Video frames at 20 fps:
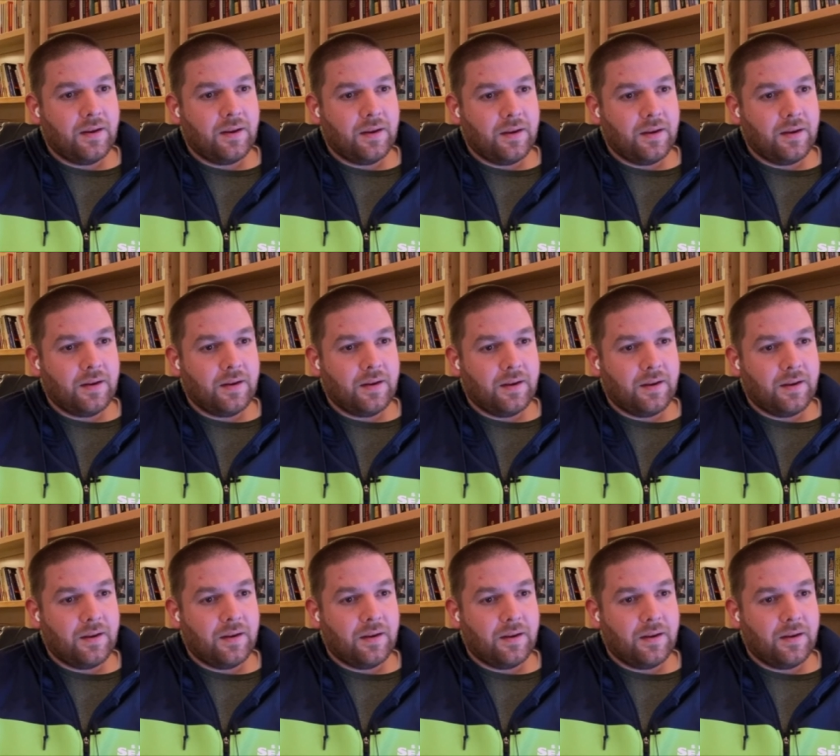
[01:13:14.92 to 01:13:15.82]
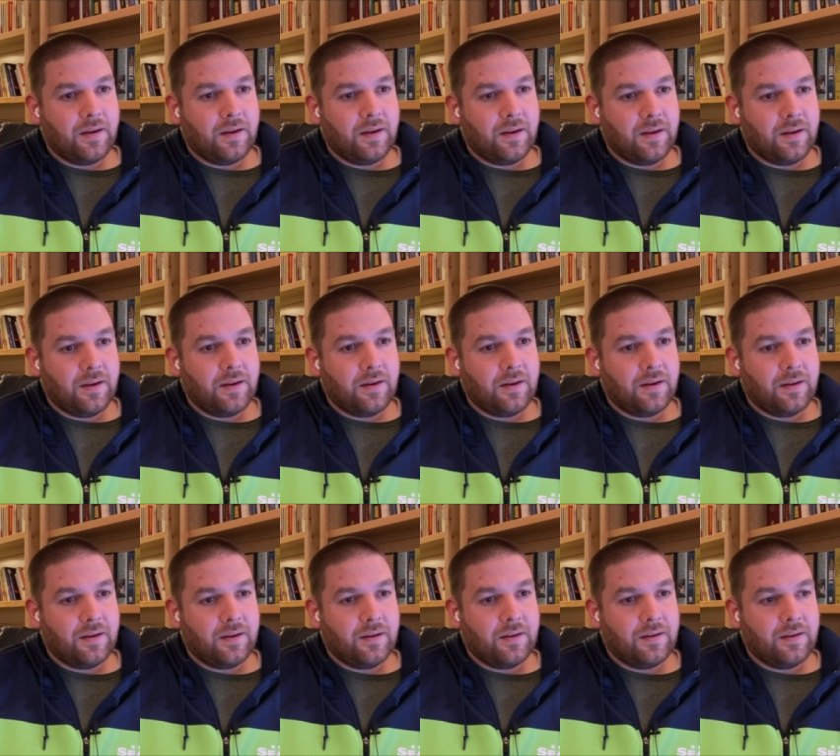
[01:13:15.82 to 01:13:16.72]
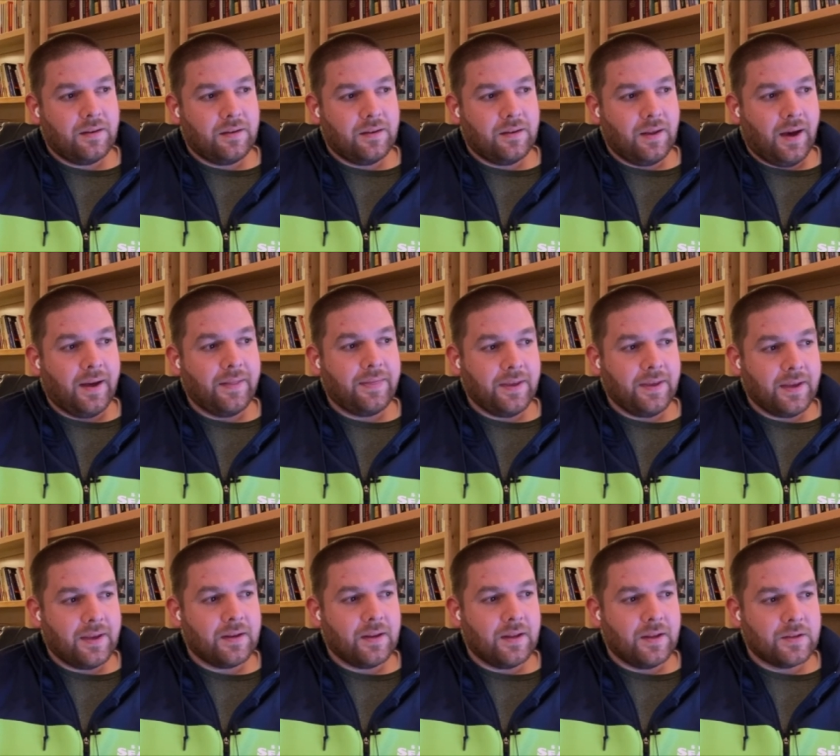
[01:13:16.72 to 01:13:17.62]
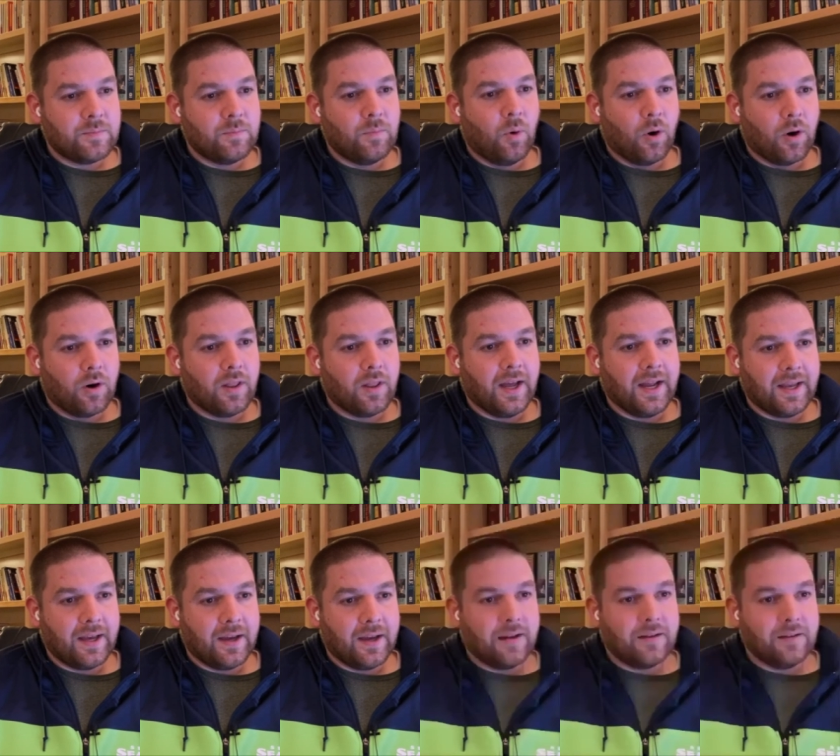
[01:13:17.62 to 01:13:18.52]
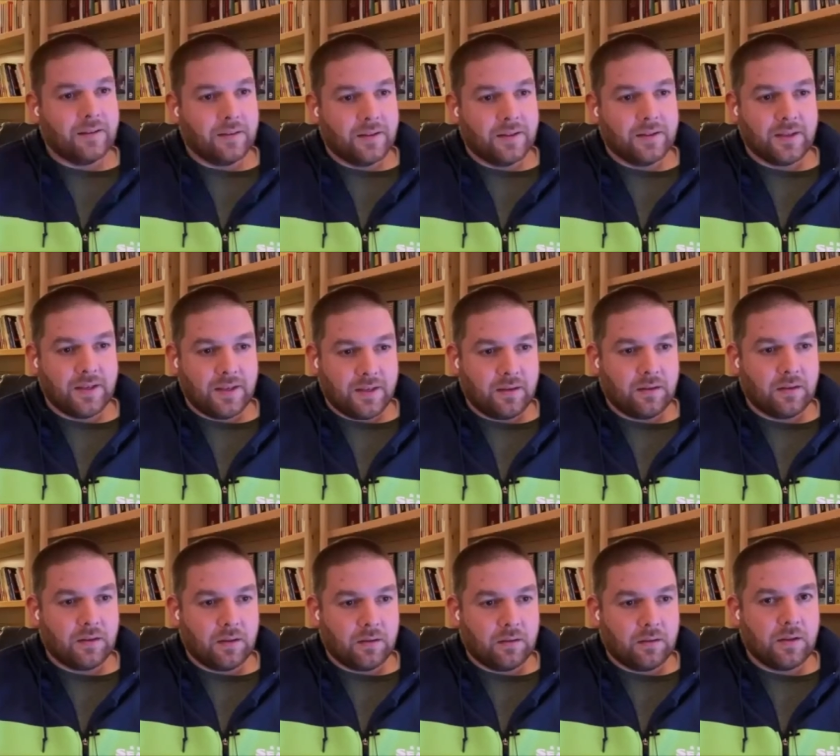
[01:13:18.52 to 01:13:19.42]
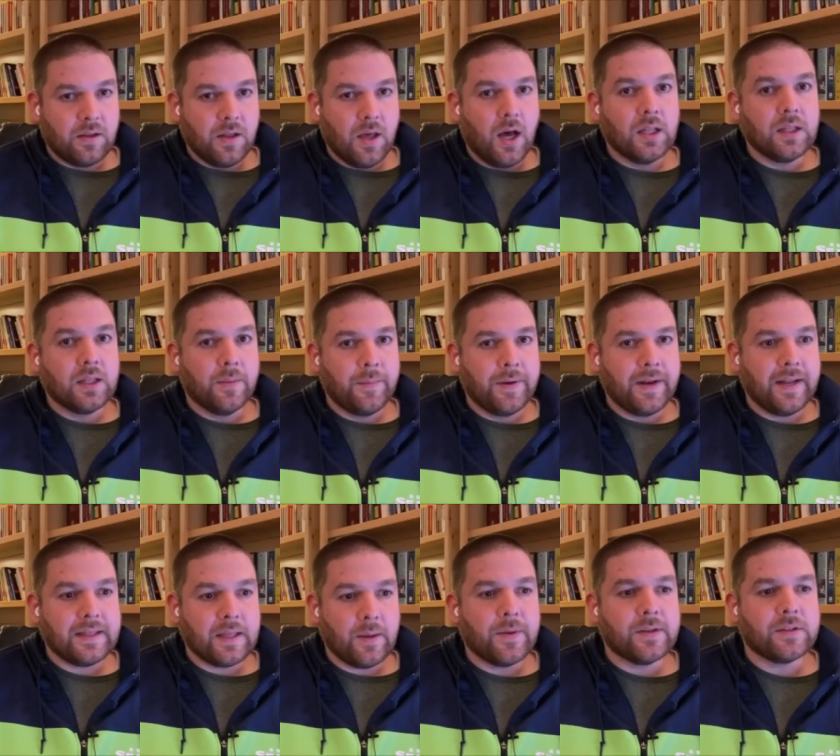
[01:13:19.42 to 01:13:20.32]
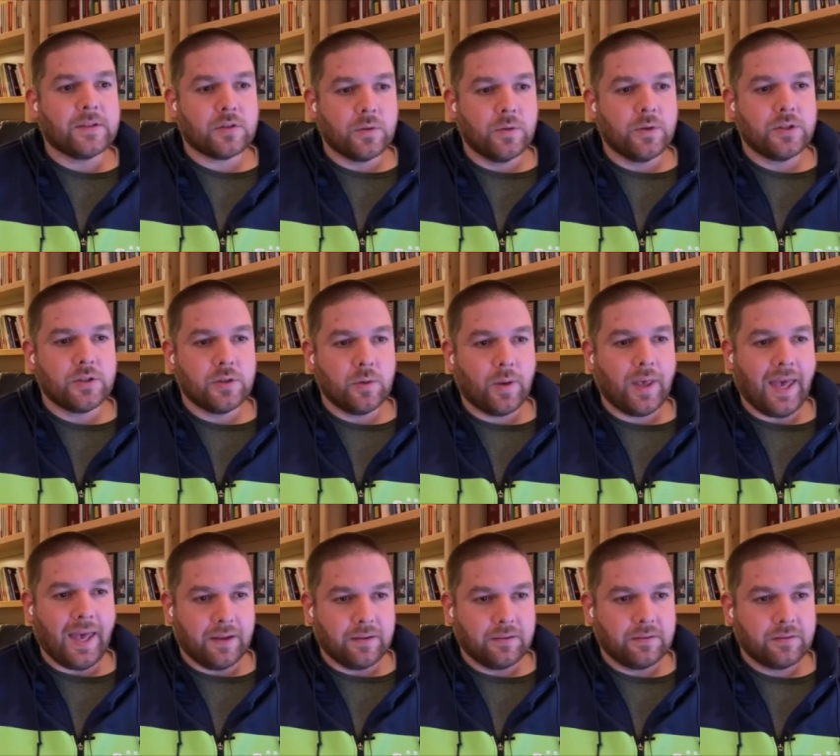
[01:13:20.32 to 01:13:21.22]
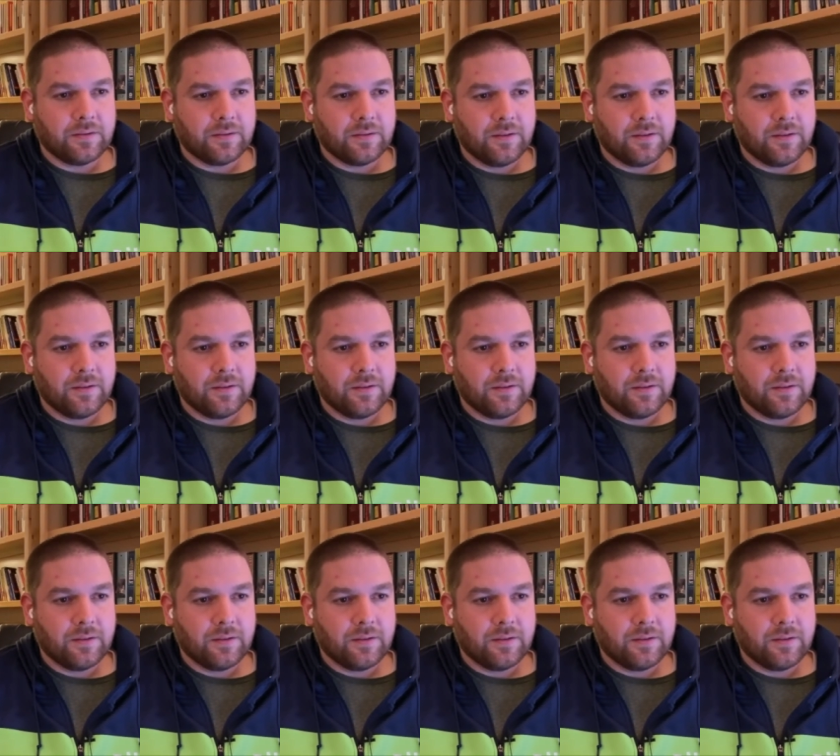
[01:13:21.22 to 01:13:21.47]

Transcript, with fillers: this person right now. And, I think or, it is or, more like a eliminate them as soon as you can.